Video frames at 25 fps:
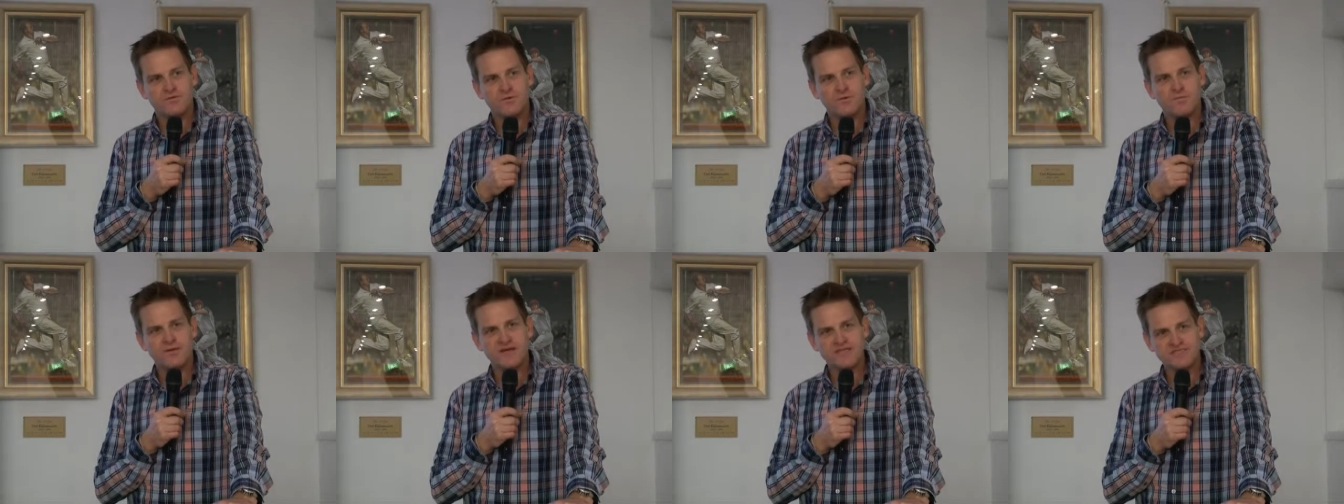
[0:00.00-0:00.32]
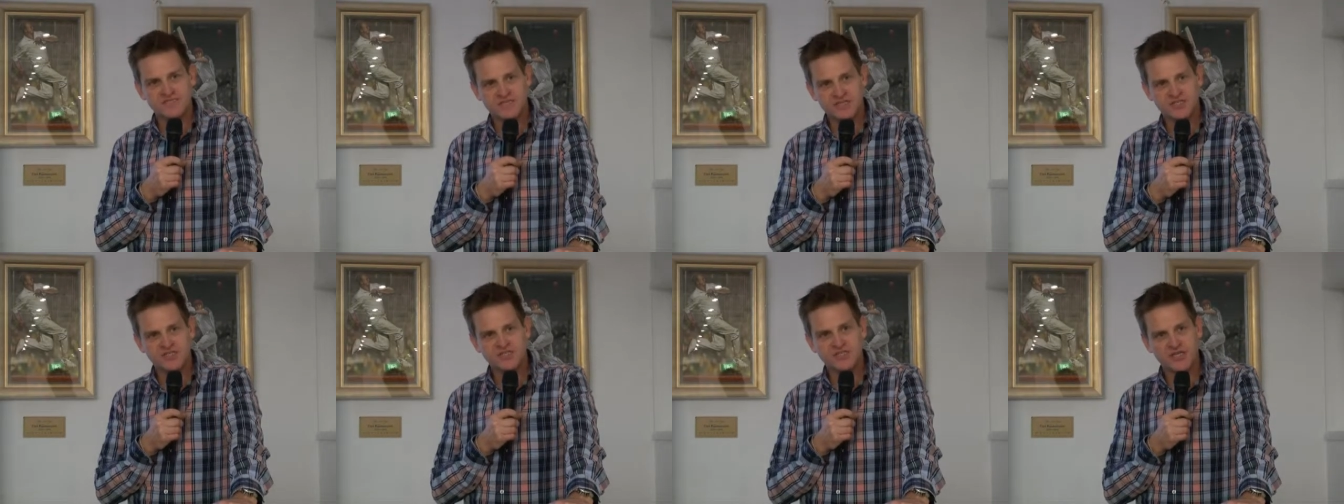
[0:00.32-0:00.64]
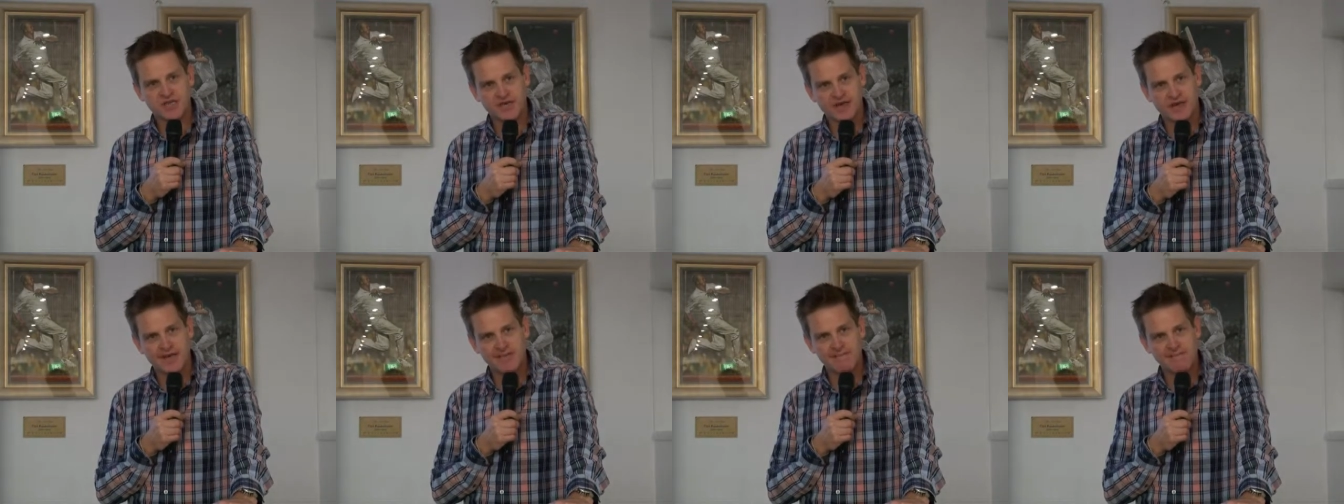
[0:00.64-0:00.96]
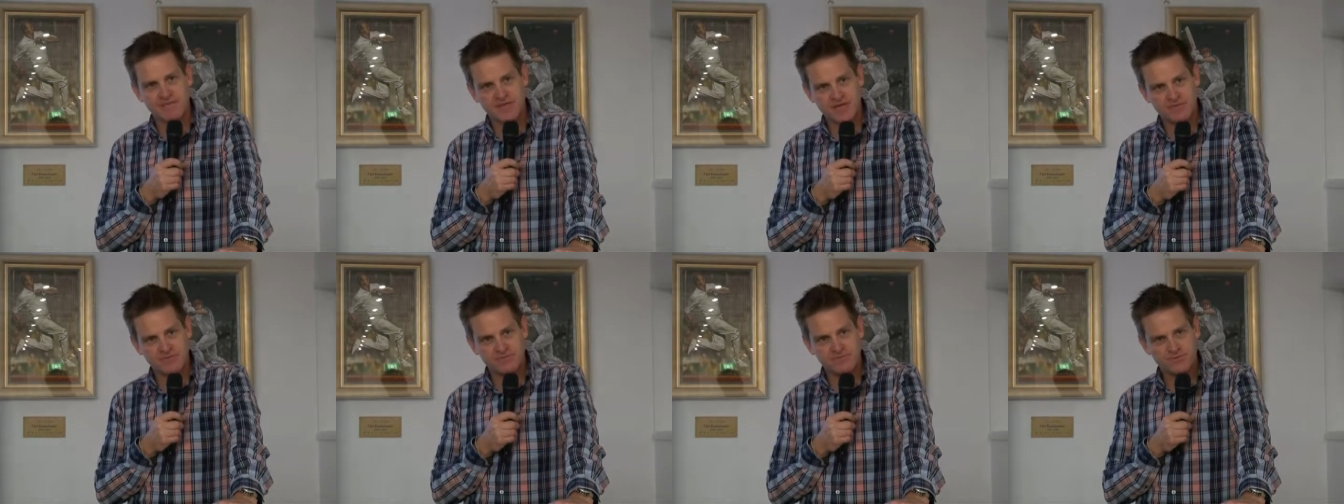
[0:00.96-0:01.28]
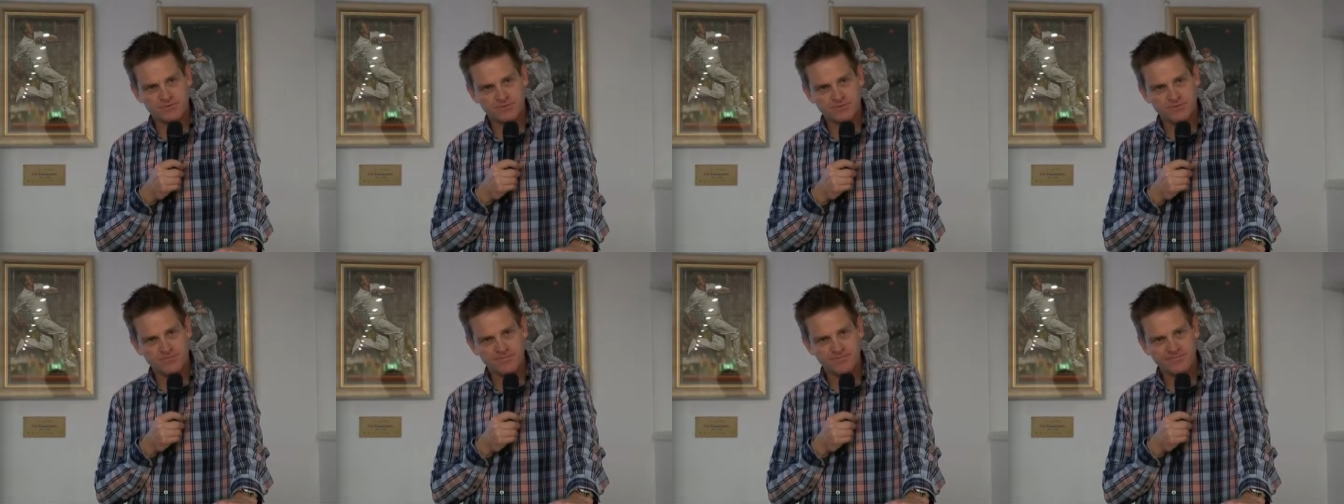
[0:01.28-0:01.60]
or best educate
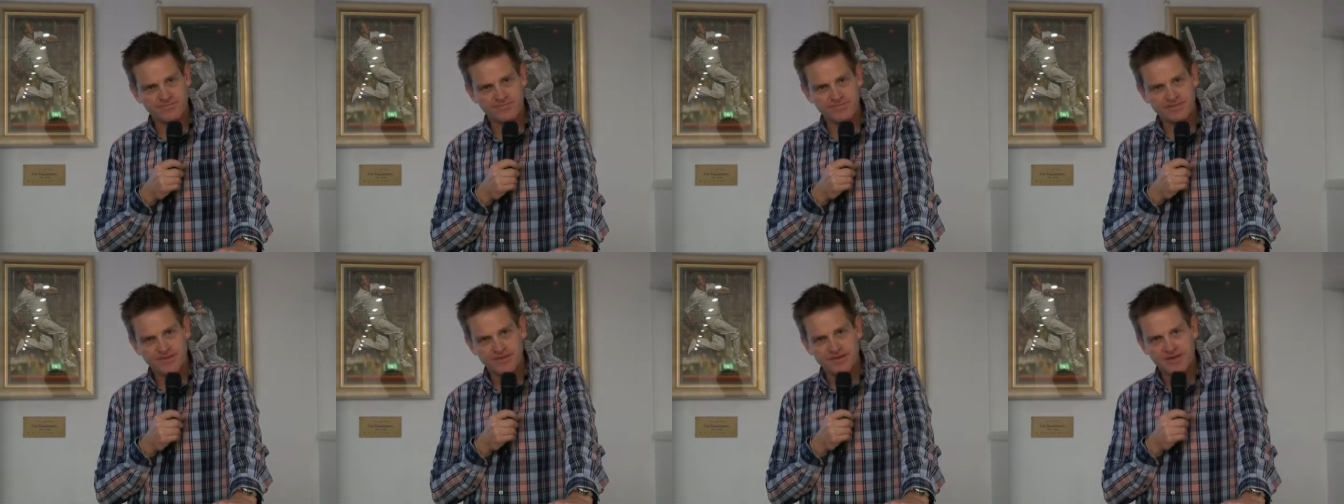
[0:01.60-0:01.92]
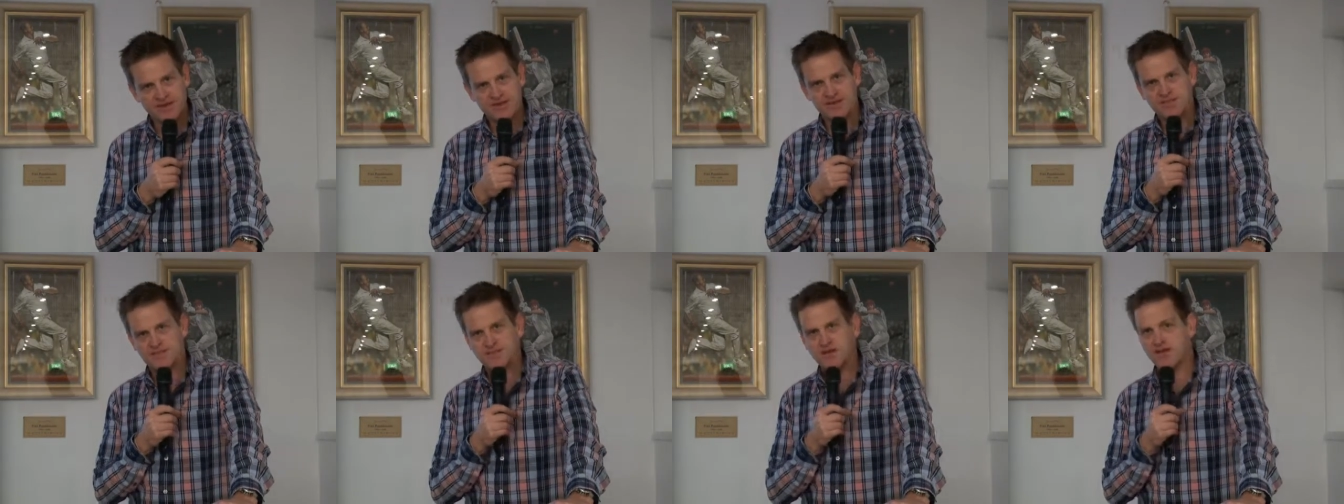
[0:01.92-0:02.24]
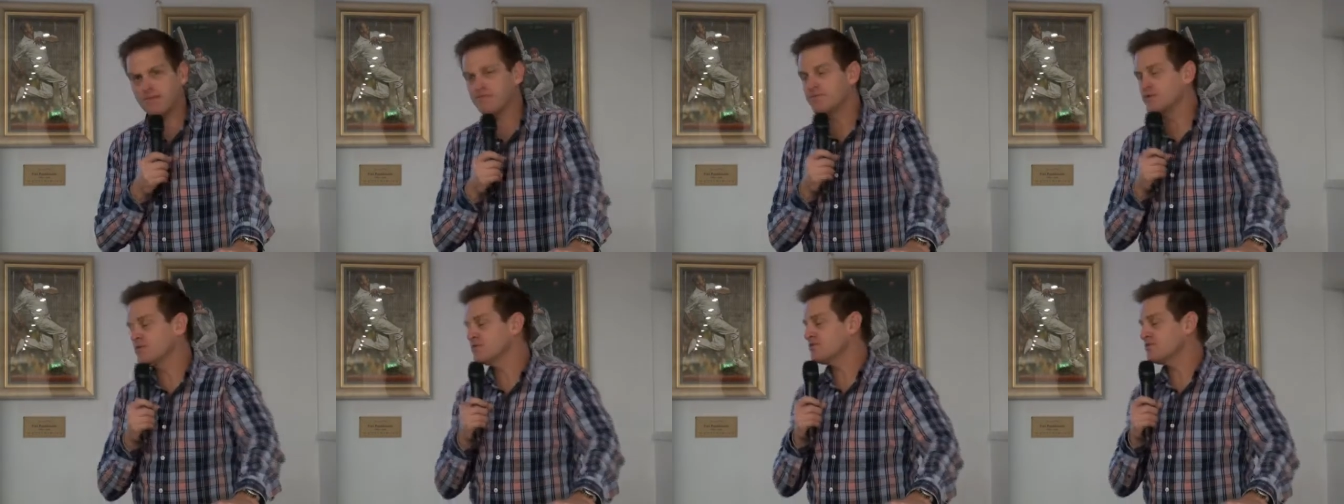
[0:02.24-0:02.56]
people. So I